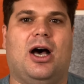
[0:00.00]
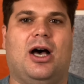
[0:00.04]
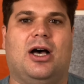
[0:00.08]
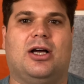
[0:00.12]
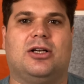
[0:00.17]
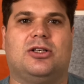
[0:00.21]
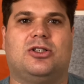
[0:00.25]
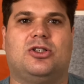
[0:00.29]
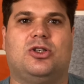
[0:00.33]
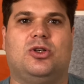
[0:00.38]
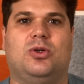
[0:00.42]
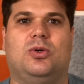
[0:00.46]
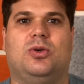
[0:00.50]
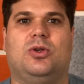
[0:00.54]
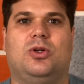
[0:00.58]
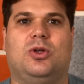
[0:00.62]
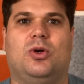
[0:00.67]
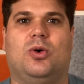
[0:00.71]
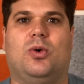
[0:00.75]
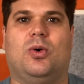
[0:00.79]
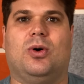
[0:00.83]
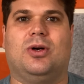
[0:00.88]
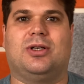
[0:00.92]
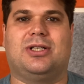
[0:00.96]
to
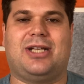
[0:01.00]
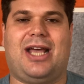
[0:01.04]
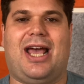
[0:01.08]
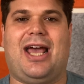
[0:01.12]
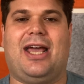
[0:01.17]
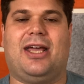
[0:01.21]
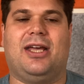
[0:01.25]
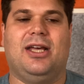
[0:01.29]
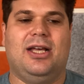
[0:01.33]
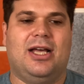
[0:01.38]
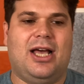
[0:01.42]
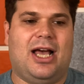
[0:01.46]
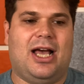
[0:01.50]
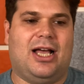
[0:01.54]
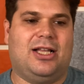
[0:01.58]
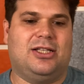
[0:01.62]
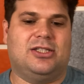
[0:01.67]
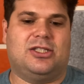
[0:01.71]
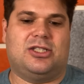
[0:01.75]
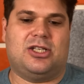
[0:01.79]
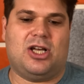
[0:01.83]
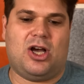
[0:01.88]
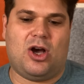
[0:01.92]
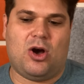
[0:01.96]
your day. And
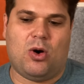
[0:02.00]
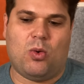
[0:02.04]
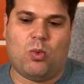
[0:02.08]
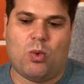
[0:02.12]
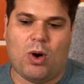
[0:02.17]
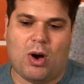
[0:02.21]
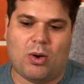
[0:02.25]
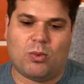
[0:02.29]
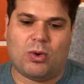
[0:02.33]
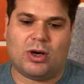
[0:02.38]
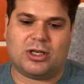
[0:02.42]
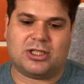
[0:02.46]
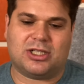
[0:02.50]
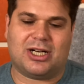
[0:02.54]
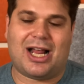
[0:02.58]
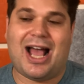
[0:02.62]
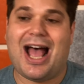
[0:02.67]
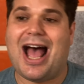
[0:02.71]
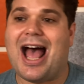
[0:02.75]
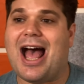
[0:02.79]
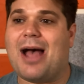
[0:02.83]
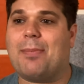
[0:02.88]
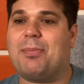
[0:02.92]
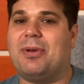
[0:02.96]
so what should
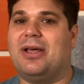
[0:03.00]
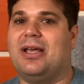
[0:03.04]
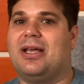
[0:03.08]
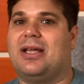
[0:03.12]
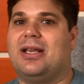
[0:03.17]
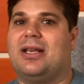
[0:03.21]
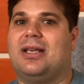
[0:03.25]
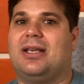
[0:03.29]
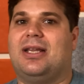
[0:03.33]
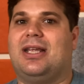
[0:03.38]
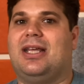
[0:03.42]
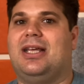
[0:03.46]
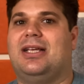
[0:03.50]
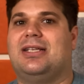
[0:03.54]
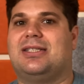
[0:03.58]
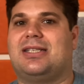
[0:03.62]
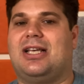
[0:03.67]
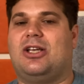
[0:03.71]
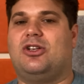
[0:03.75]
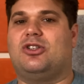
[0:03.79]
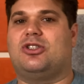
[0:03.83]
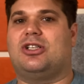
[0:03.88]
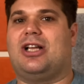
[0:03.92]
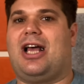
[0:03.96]
happen is
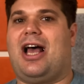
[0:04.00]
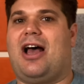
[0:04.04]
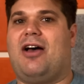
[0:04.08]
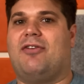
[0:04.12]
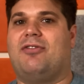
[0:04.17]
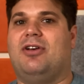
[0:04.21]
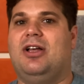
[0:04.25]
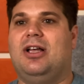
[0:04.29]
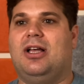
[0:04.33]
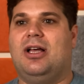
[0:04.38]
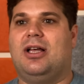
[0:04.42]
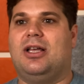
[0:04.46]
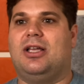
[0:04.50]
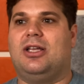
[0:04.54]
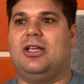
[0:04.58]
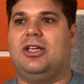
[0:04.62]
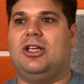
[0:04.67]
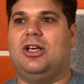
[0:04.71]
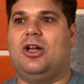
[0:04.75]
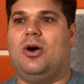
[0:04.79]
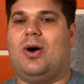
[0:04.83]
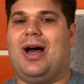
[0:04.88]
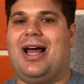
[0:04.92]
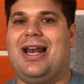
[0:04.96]
that you should have
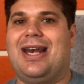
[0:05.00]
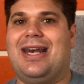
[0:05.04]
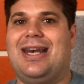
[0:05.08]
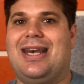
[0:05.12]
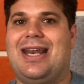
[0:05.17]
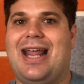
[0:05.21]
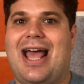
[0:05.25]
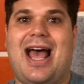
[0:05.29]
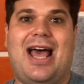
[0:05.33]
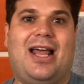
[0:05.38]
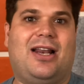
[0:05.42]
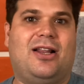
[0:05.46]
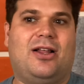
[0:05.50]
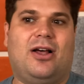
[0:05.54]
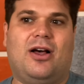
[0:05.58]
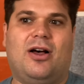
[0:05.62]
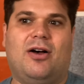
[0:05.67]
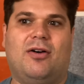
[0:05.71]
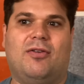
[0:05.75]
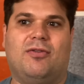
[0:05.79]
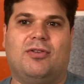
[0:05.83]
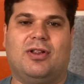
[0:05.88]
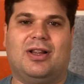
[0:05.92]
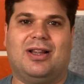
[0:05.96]
a net
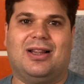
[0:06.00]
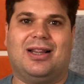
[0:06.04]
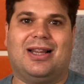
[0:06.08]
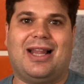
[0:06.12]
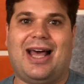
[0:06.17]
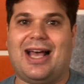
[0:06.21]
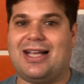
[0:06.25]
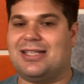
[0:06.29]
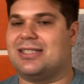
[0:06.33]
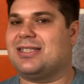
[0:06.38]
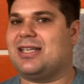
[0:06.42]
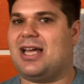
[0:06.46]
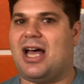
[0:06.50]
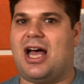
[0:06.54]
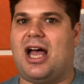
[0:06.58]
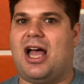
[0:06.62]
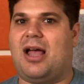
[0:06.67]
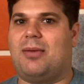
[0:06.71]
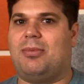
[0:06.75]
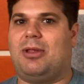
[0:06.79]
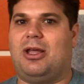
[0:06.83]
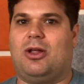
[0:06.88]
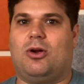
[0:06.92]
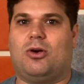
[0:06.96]
of less
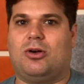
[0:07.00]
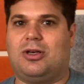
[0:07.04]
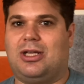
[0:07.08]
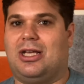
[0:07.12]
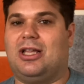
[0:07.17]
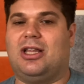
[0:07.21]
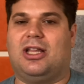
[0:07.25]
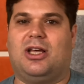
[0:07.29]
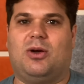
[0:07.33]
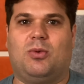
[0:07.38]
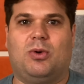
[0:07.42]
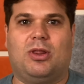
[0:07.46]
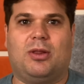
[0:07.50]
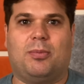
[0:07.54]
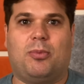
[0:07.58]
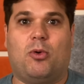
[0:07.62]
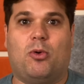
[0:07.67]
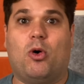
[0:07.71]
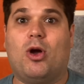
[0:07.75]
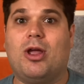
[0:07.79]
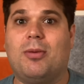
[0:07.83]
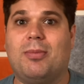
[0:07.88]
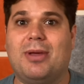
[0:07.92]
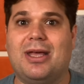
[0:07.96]
time that you're dealing with
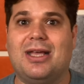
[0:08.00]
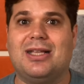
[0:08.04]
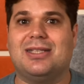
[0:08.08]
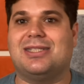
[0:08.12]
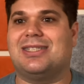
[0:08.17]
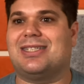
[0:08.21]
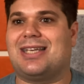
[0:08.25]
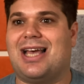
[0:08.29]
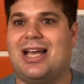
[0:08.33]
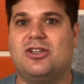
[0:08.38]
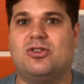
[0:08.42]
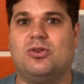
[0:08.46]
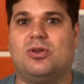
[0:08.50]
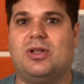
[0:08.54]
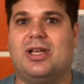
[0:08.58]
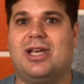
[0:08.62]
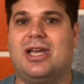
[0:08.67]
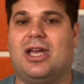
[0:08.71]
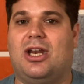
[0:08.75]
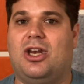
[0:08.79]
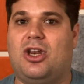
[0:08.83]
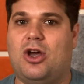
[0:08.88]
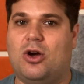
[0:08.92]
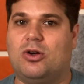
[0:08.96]
appointments,
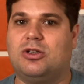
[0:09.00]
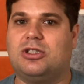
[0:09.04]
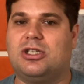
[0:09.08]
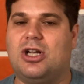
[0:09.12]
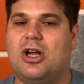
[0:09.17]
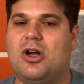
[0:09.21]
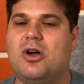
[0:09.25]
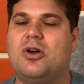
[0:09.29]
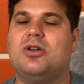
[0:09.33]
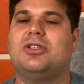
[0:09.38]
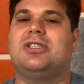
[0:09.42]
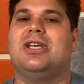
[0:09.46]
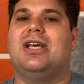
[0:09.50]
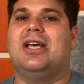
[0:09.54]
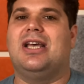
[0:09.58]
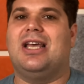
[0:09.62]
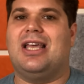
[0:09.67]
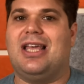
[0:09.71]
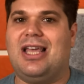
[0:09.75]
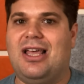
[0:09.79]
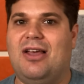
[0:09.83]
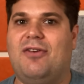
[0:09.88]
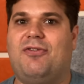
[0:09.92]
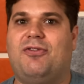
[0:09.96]
scheduling, and no-shows
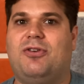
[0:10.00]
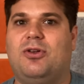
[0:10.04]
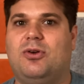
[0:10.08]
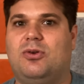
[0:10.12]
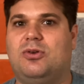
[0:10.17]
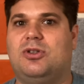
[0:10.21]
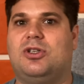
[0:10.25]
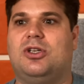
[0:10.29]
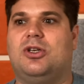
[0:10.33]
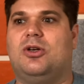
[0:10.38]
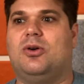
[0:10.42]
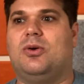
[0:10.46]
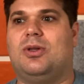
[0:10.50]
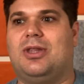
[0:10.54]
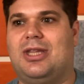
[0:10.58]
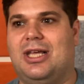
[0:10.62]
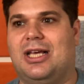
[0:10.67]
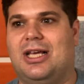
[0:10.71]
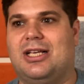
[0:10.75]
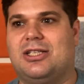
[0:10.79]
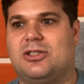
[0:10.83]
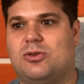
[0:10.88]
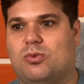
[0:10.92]
if you do this